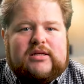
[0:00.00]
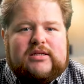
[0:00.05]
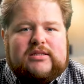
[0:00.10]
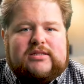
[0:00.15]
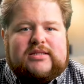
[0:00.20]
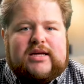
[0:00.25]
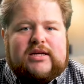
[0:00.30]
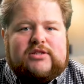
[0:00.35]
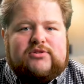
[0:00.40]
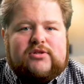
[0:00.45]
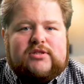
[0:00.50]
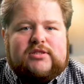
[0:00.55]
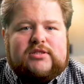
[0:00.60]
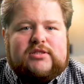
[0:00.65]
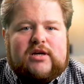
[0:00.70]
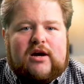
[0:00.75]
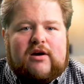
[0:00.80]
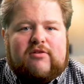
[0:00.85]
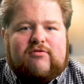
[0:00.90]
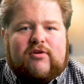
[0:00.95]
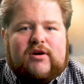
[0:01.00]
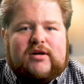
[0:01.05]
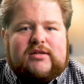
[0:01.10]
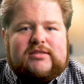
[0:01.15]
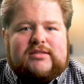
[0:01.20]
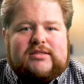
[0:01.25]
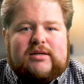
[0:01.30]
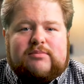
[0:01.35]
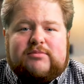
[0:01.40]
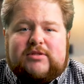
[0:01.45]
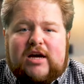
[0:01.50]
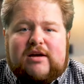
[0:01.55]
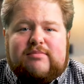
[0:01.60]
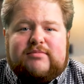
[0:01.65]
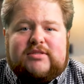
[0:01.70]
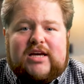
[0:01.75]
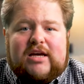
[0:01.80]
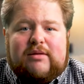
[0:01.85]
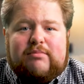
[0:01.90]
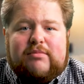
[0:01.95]
These scheduling softwares
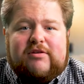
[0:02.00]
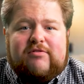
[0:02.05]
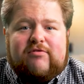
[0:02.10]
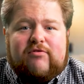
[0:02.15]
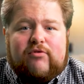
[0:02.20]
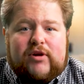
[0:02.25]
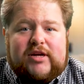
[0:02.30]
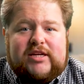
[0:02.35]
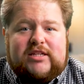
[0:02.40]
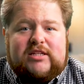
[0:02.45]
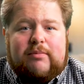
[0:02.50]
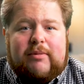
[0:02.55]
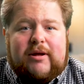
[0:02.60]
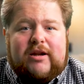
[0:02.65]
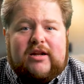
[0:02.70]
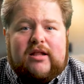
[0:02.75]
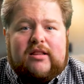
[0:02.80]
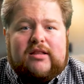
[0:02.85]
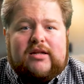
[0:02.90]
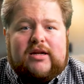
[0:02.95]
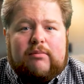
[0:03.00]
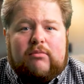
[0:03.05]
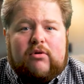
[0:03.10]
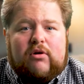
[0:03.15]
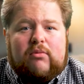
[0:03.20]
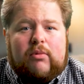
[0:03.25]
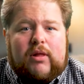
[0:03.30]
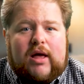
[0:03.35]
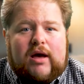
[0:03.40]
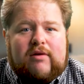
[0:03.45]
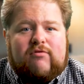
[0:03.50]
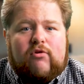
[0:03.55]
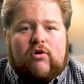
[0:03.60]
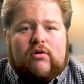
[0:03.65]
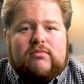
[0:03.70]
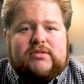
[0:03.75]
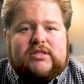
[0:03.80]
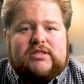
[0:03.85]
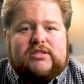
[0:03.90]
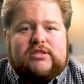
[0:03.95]
sometimes can be free depending on the number of
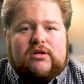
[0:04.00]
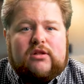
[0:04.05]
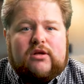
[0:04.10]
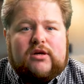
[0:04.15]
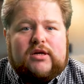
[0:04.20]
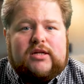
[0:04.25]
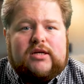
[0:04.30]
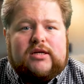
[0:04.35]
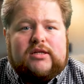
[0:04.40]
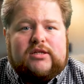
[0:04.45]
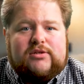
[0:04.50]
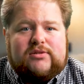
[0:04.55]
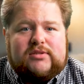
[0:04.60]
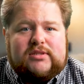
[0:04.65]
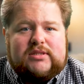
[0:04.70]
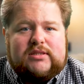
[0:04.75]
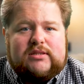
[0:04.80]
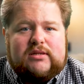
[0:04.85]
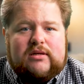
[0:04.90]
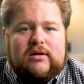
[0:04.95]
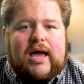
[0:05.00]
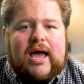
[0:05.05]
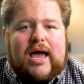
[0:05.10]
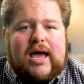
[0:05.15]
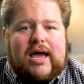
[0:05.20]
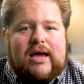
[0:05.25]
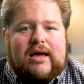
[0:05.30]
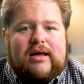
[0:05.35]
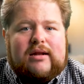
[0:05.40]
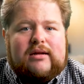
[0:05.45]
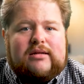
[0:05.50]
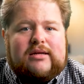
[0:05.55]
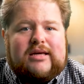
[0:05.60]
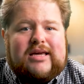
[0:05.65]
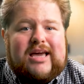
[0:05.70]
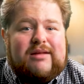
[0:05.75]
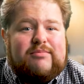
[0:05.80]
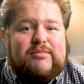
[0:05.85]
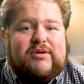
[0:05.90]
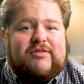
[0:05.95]
platforms that you're looking at using, and
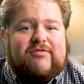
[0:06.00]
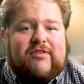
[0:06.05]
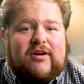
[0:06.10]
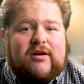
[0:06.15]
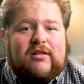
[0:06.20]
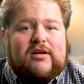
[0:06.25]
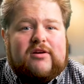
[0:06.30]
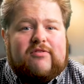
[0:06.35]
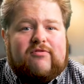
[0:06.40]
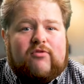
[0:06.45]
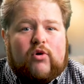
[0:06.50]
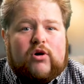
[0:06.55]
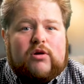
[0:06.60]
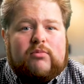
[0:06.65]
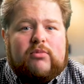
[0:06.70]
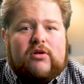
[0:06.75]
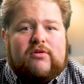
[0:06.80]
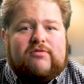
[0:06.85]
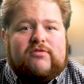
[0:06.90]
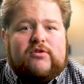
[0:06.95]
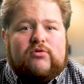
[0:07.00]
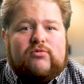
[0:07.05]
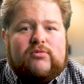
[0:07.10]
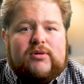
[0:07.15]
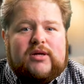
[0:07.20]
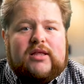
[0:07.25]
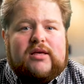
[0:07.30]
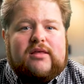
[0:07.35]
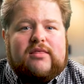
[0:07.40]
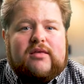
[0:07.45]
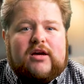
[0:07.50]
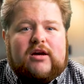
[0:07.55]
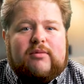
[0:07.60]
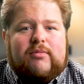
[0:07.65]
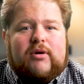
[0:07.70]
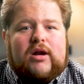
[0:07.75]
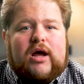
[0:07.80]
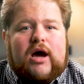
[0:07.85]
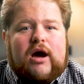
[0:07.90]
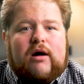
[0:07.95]
can be fairly affordable if you really think
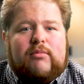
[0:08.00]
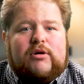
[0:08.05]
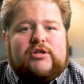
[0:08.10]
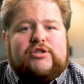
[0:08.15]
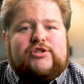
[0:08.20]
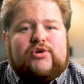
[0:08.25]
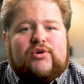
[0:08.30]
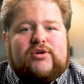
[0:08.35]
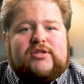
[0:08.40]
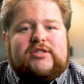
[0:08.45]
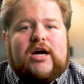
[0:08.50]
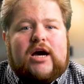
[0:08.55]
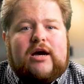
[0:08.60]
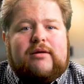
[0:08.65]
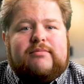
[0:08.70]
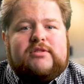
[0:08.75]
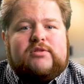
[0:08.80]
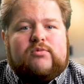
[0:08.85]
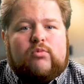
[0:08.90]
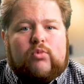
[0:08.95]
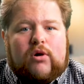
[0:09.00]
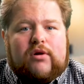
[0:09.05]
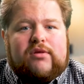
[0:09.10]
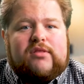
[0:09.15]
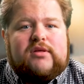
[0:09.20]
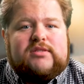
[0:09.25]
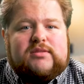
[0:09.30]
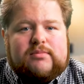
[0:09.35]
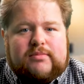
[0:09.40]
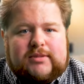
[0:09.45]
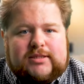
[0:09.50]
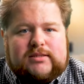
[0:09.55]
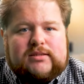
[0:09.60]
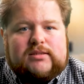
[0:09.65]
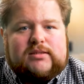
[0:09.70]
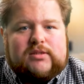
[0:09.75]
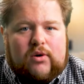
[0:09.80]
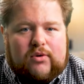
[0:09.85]
about how much your time is worth as a business